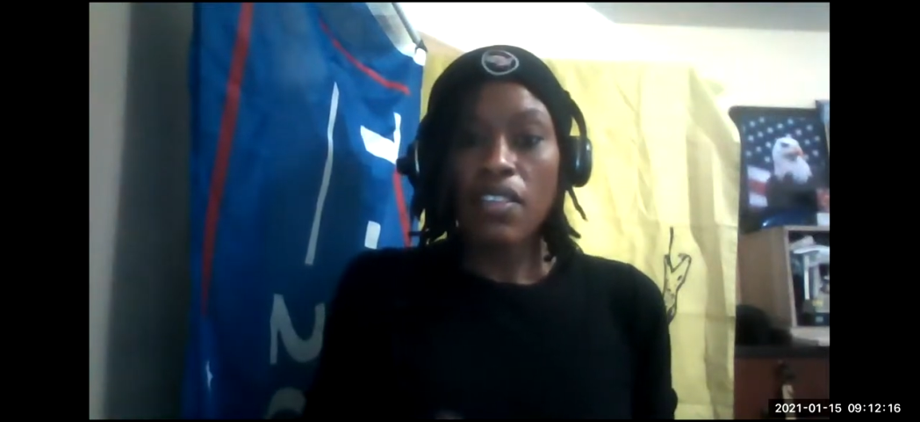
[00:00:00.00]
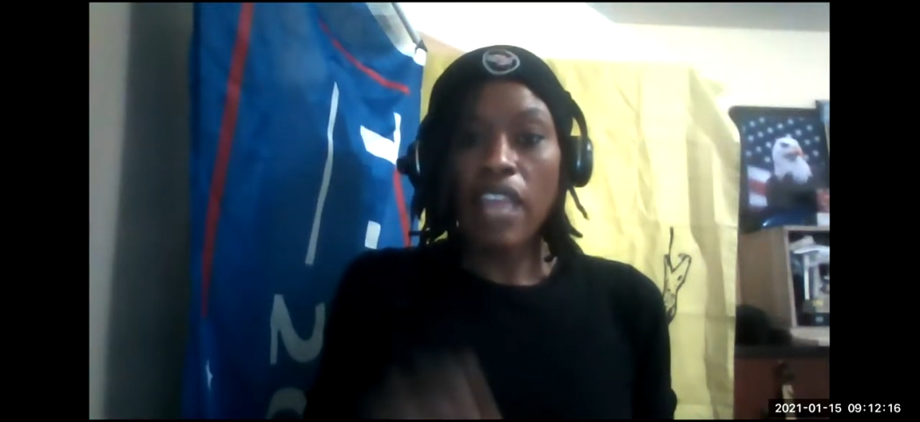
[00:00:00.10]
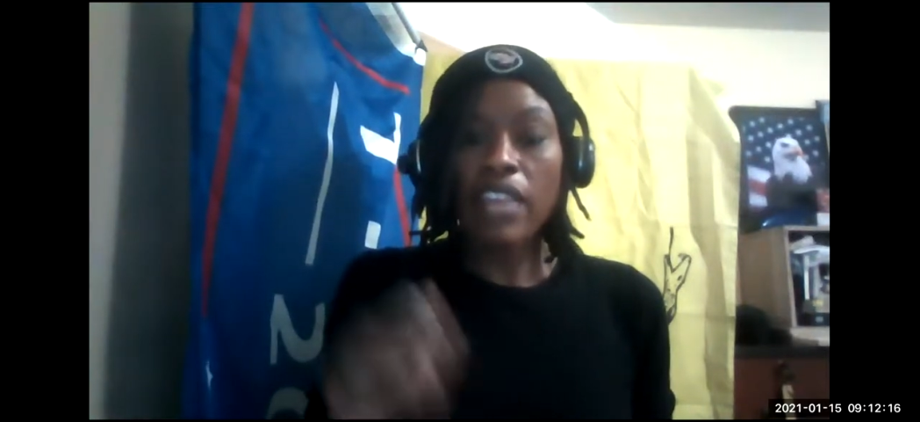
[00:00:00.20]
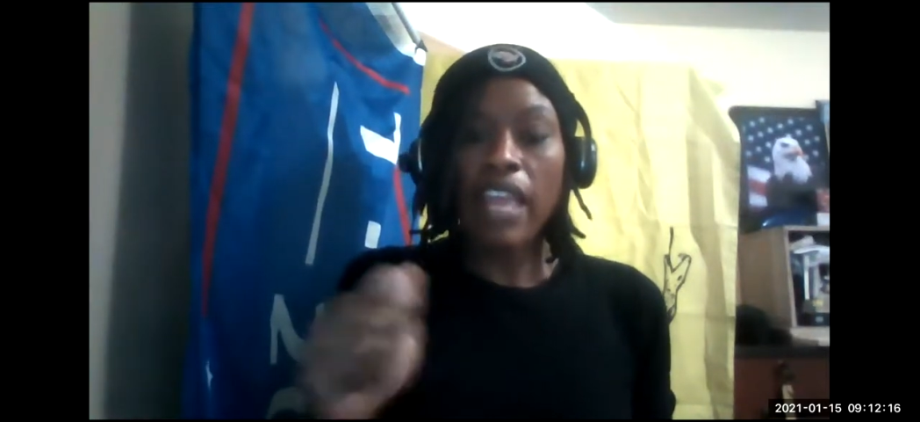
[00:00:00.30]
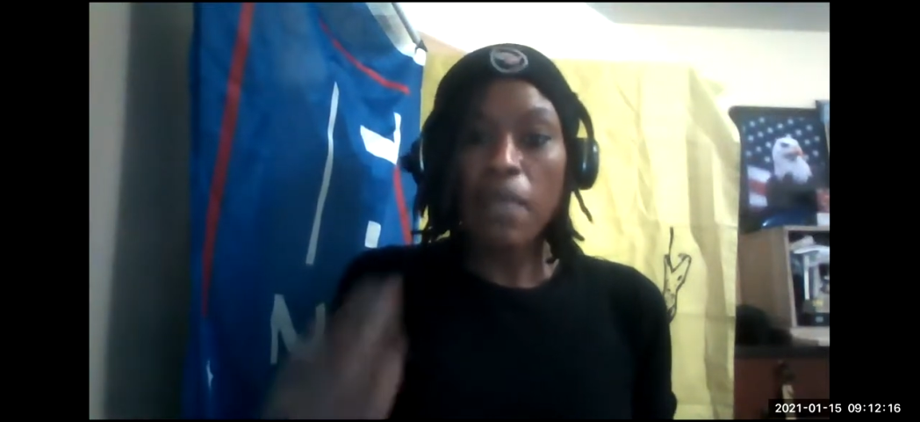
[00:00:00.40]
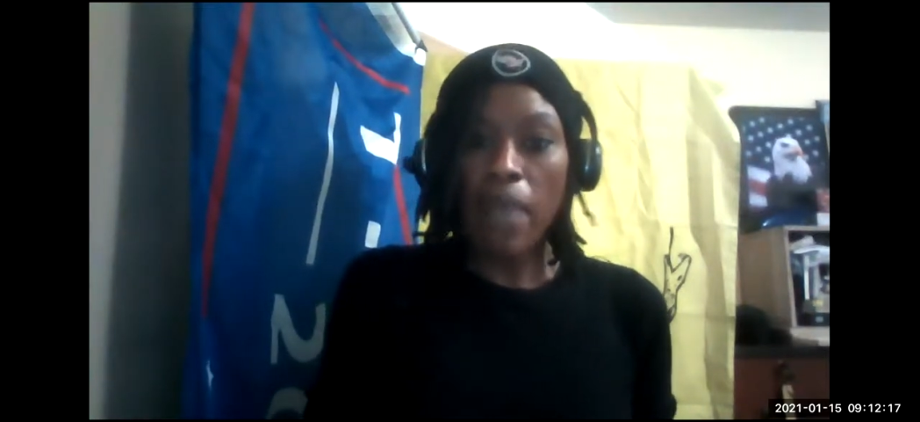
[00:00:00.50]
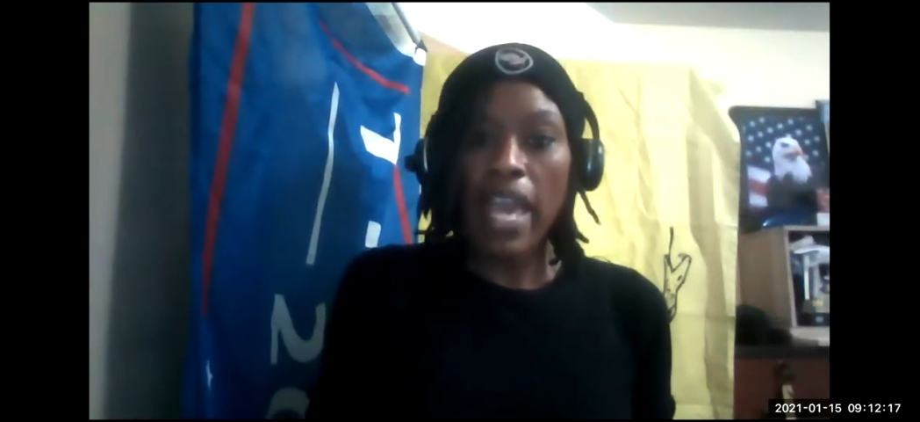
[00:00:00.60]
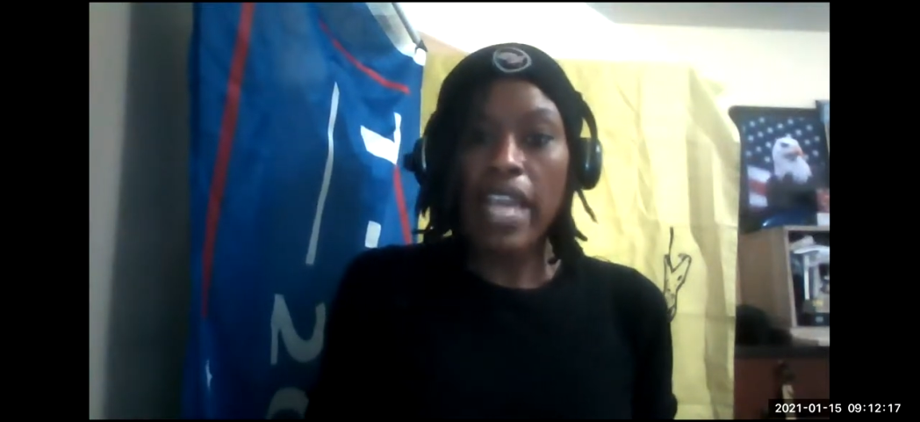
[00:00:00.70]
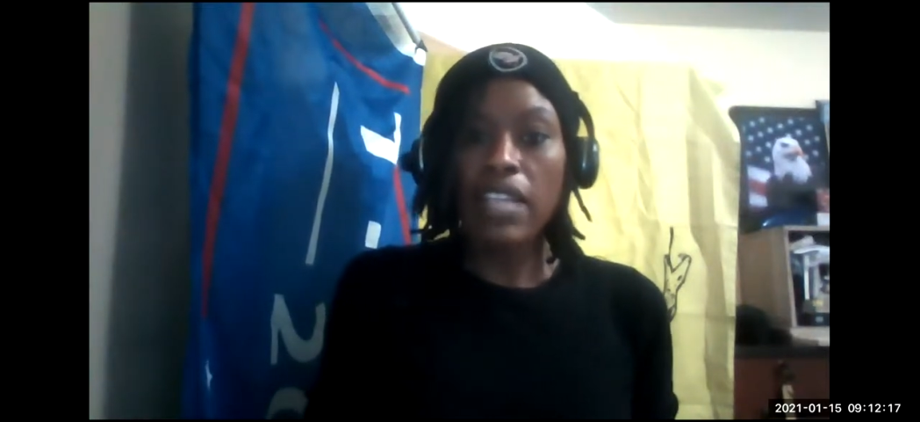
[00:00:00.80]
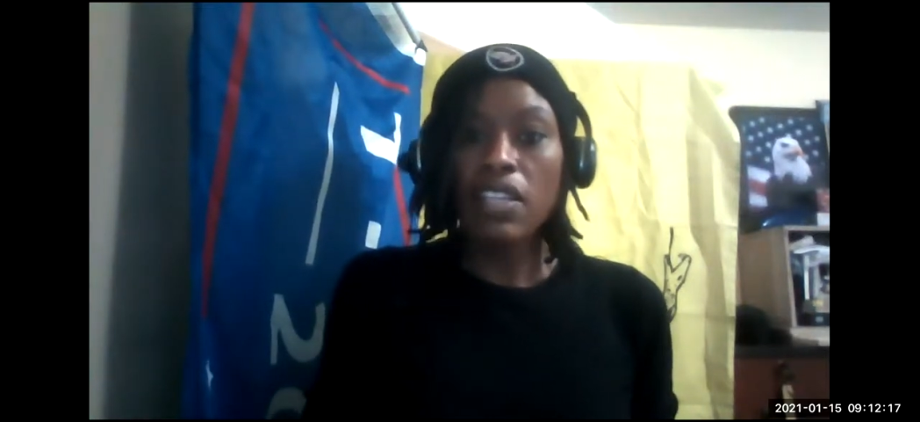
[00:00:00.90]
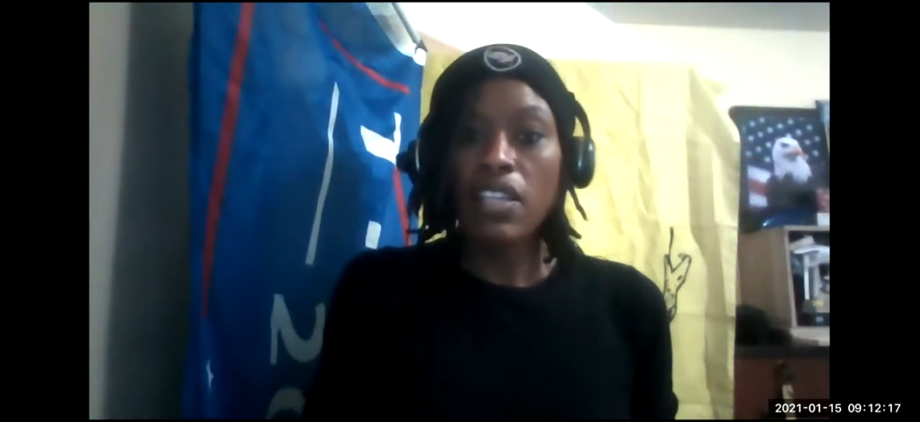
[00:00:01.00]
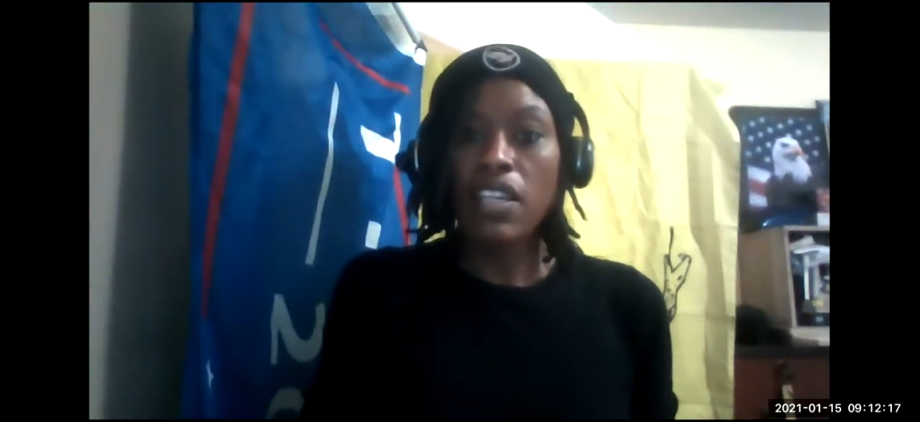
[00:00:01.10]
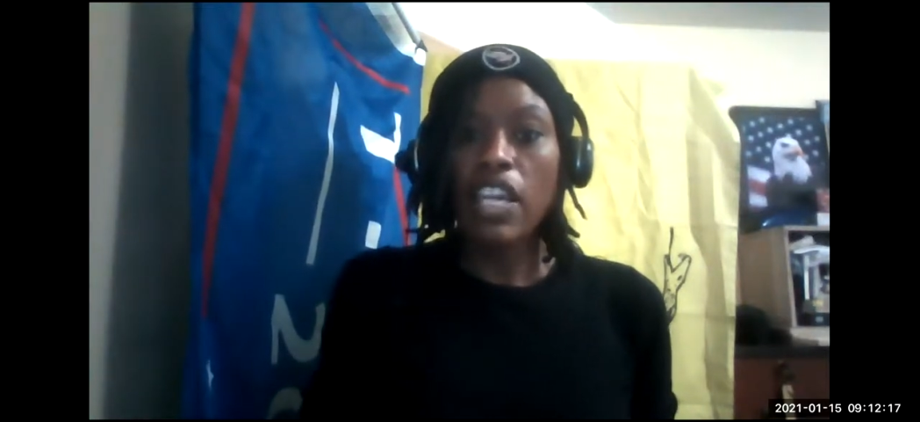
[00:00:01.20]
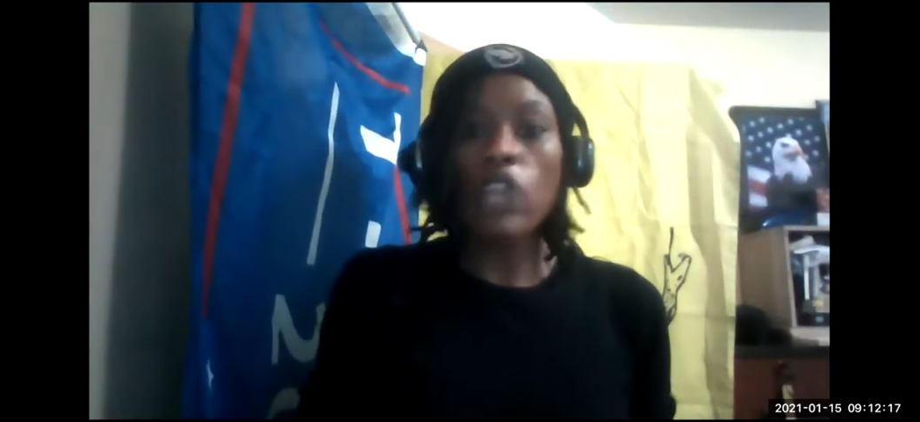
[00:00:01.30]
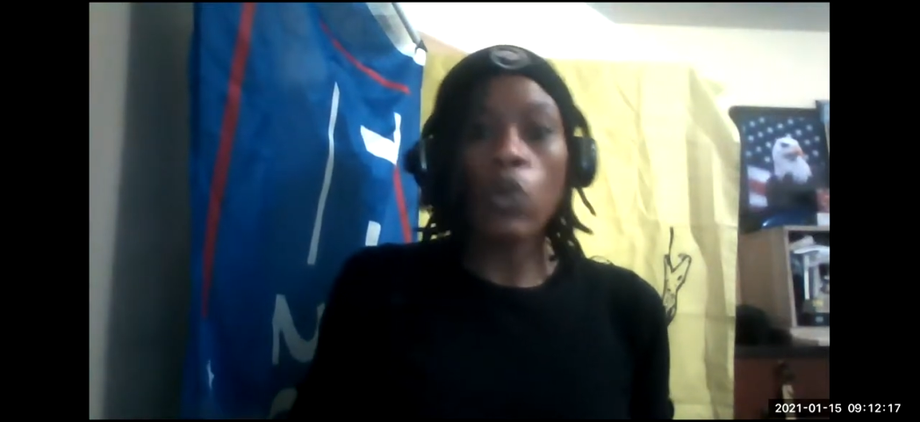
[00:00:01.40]
that they made
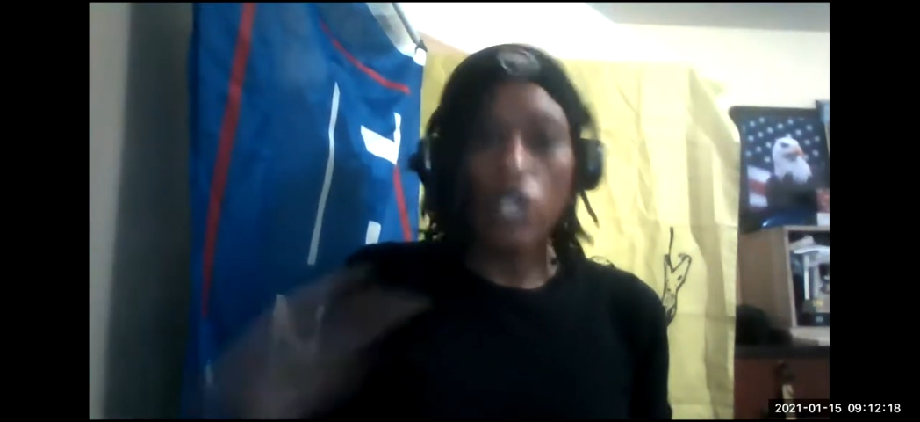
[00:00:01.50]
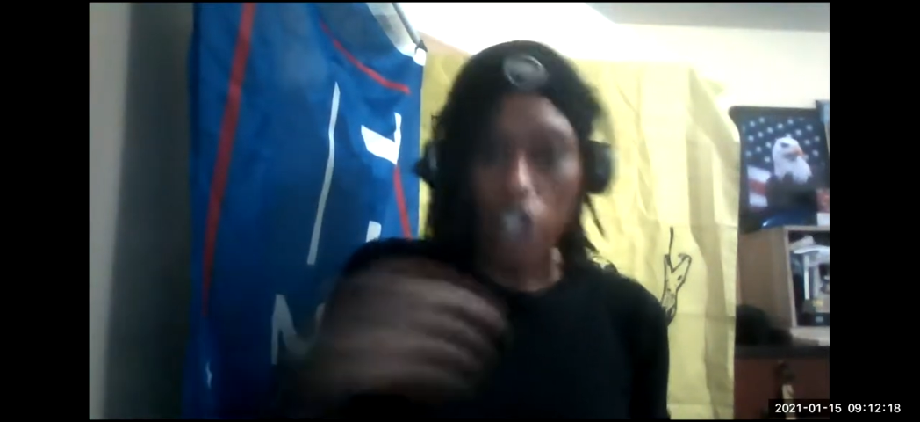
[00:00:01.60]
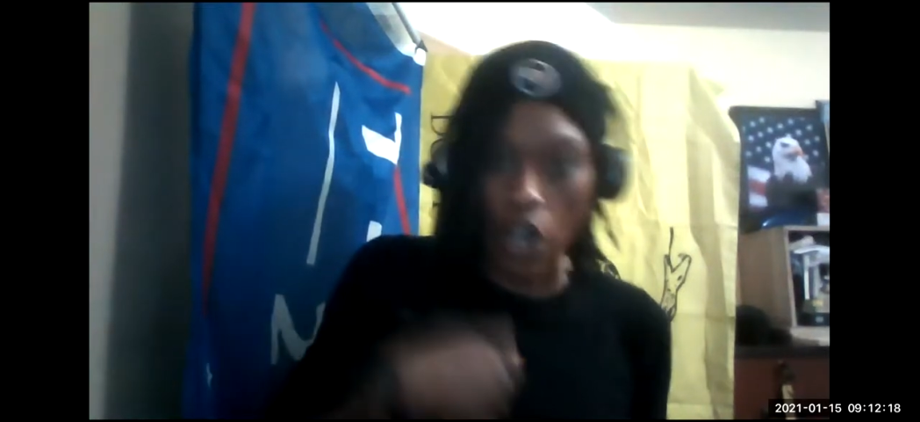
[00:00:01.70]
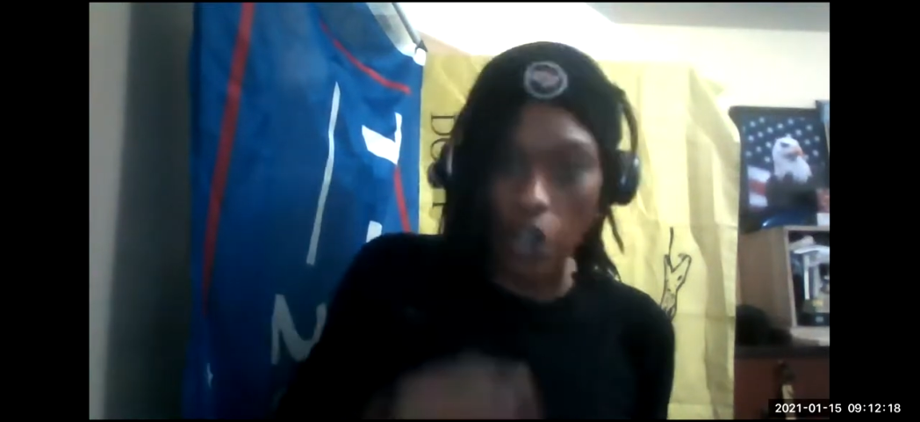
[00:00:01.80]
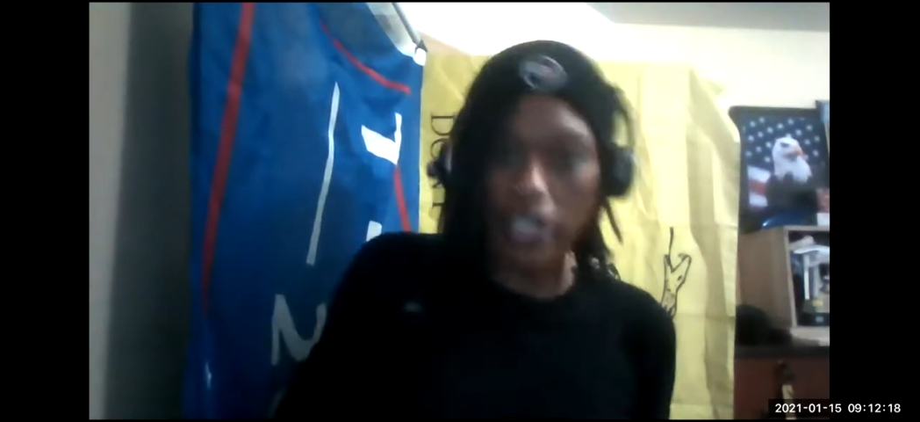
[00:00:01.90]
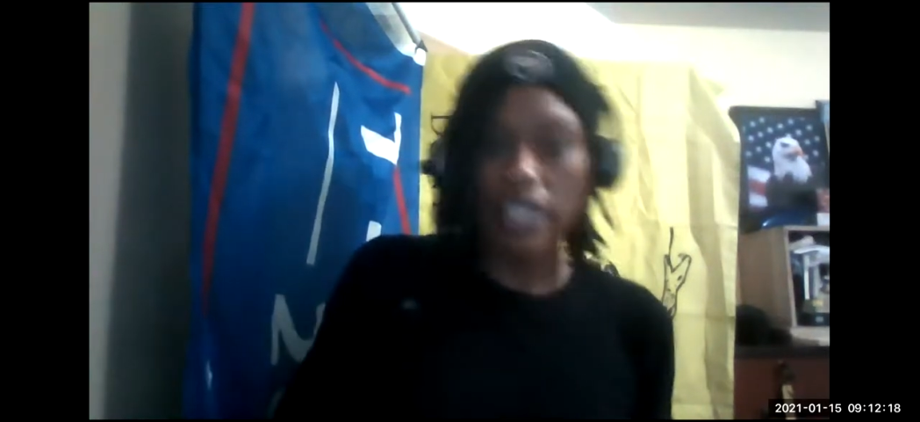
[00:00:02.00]
in order to hurt